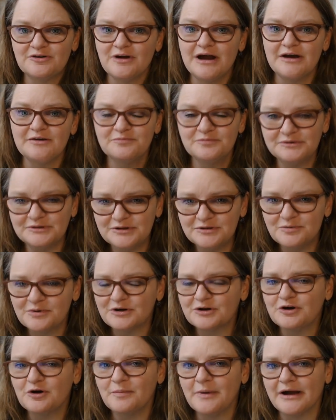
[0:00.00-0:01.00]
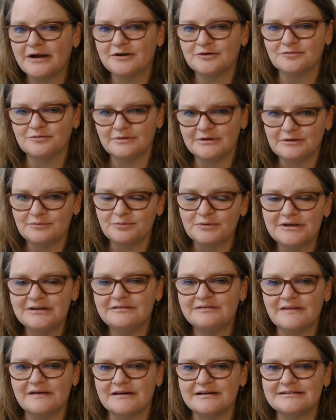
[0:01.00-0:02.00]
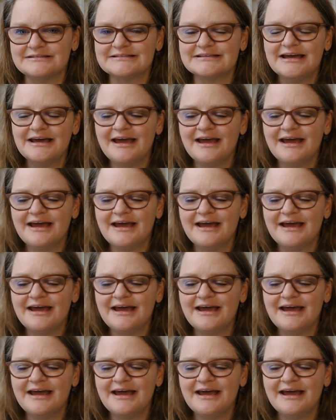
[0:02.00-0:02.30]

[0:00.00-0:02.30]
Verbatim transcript: I really want to go back and reread this